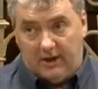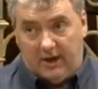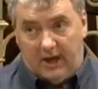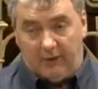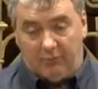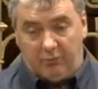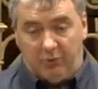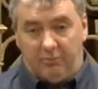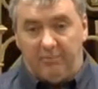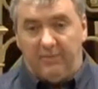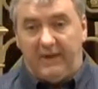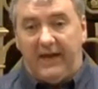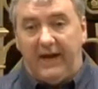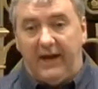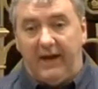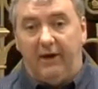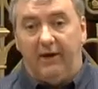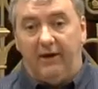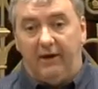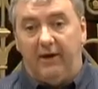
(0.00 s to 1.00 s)
it wouldn't be
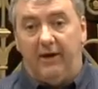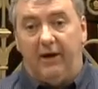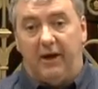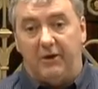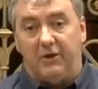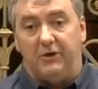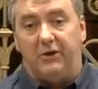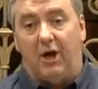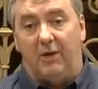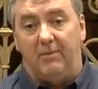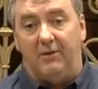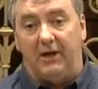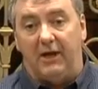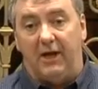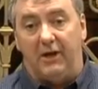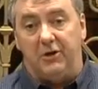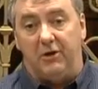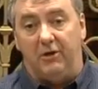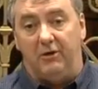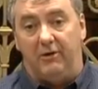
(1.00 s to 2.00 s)
here as a topical
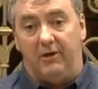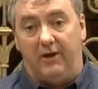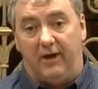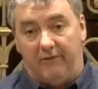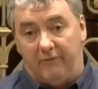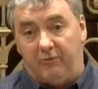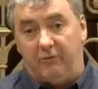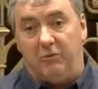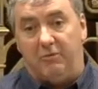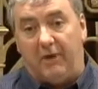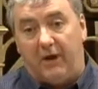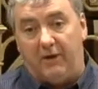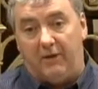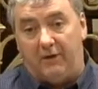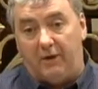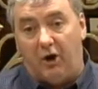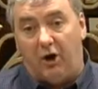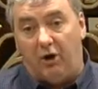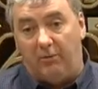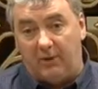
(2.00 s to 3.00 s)
issue if it was part of
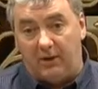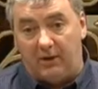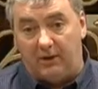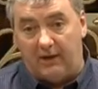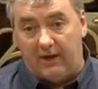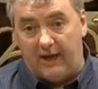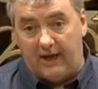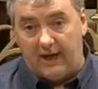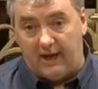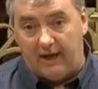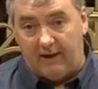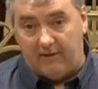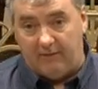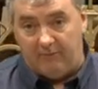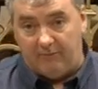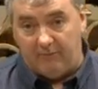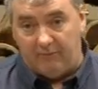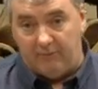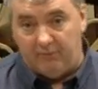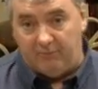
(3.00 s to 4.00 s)
the normal
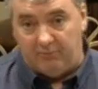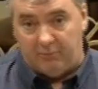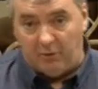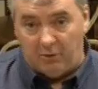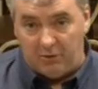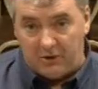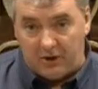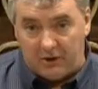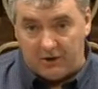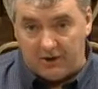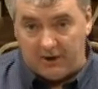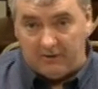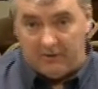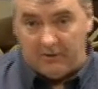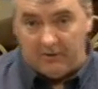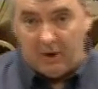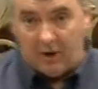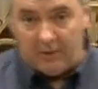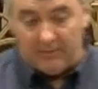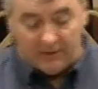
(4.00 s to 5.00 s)
process and
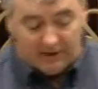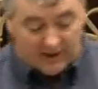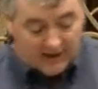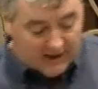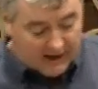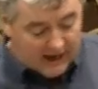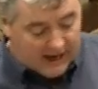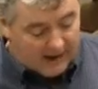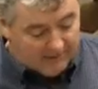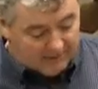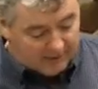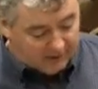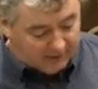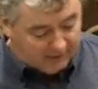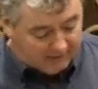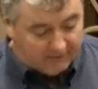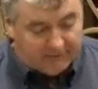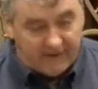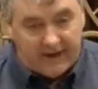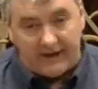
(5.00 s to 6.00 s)
the normal happening
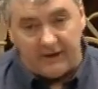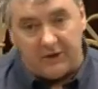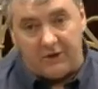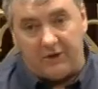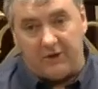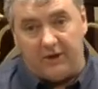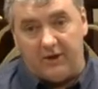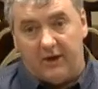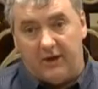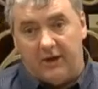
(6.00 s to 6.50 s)
of events.